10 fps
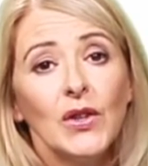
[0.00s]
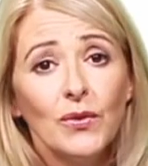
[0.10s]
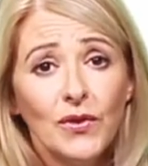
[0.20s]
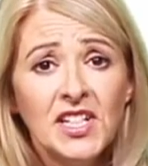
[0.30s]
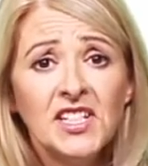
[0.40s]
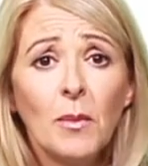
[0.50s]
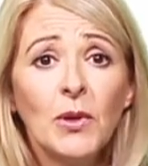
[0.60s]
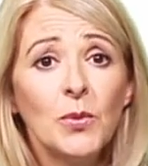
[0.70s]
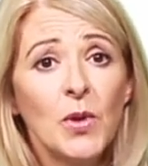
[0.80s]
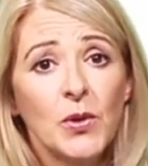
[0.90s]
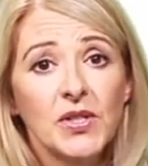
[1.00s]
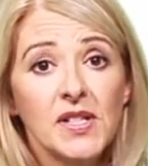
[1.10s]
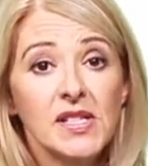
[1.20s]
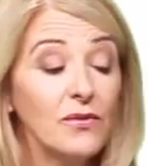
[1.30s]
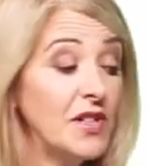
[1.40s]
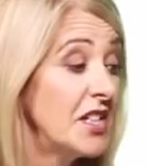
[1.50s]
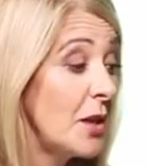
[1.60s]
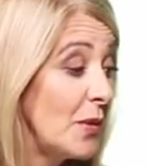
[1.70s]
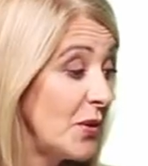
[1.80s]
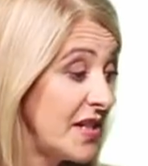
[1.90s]
The VDW motors,
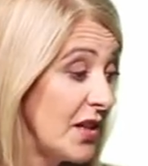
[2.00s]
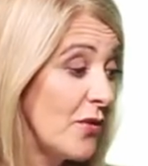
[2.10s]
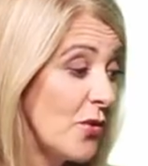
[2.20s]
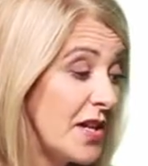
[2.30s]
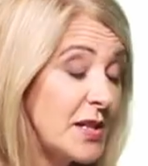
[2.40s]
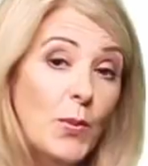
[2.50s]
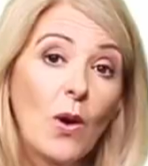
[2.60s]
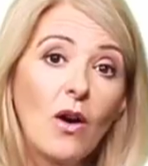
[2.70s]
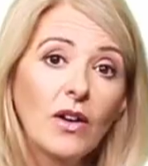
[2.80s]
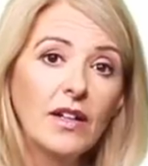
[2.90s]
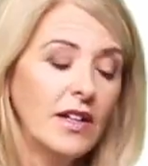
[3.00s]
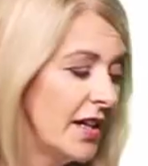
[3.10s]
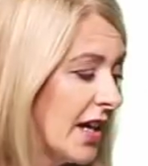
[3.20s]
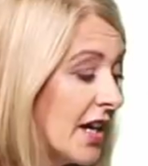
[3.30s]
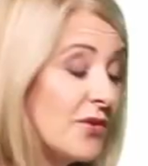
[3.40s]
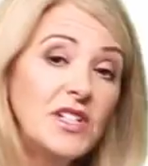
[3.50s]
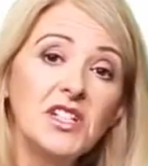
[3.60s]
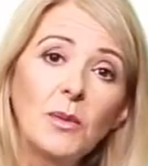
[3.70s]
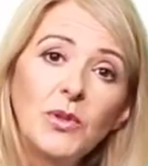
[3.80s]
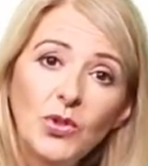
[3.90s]
VDW Silver Reciproc and
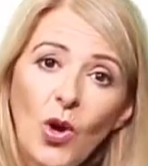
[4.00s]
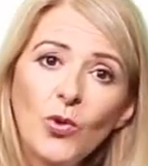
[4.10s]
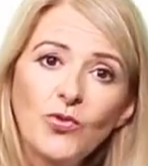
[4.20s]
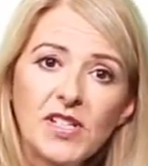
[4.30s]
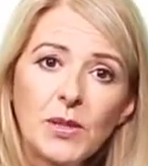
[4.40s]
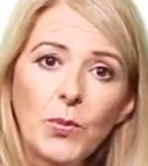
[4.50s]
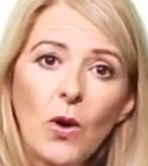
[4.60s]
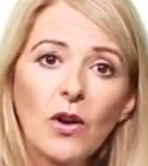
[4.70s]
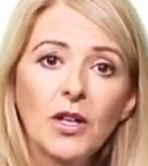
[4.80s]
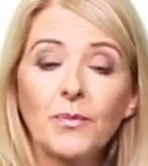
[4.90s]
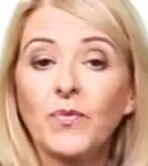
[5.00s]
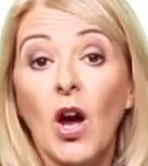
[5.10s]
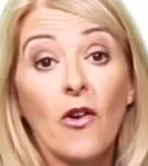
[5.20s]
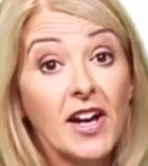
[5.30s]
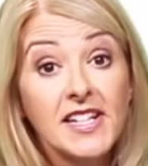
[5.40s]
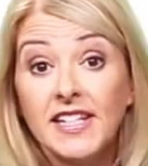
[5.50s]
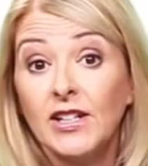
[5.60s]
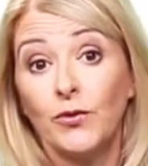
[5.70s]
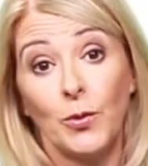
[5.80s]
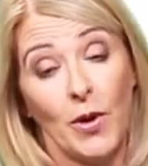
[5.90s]
VDW Gold Reciproc are
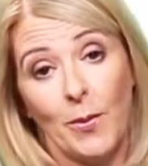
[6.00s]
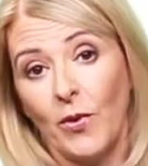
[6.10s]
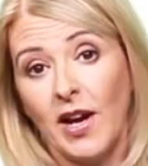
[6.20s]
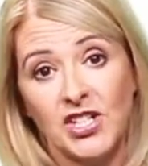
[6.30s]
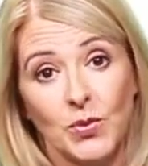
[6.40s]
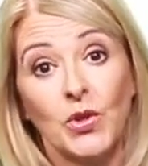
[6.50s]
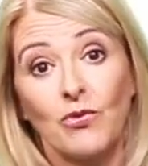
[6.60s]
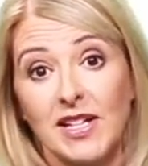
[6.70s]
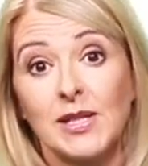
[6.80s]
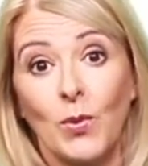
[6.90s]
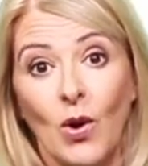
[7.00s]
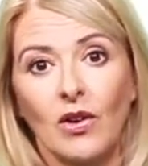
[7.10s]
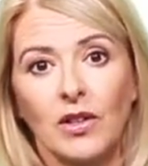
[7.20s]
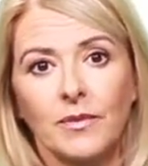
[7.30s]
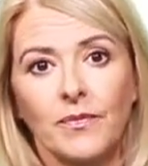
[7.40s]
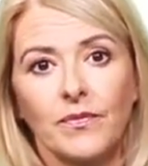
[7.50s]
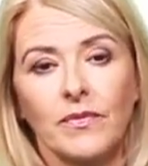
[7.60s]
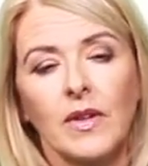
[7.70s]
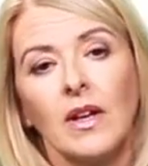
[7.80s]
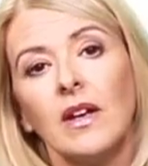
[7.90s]
ideal for preparation with Reciproc.
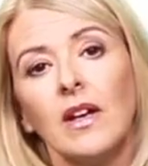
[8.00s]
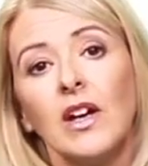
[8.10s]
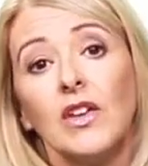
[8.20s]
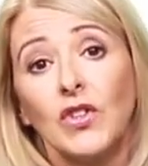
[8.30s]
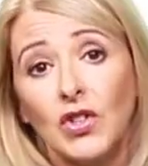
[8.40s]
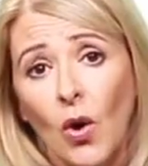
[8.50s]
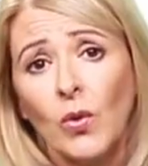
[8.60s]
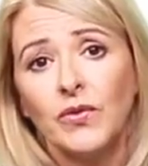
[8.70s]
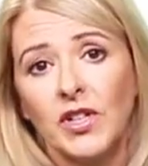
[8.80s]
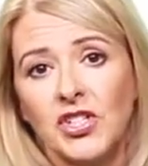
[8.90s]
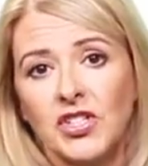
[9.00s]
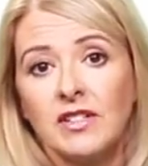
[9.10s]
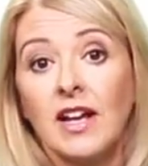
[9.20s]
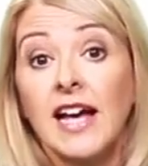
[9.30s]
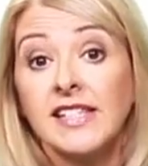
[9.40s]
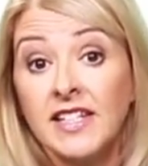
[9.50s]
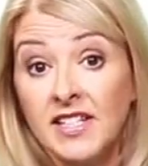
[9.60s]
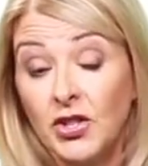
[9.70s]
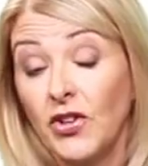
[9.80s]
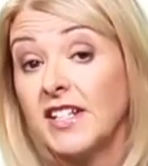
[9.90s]
The gold version has an
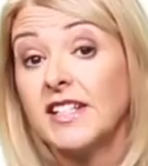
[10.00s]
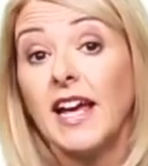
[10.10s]
integrated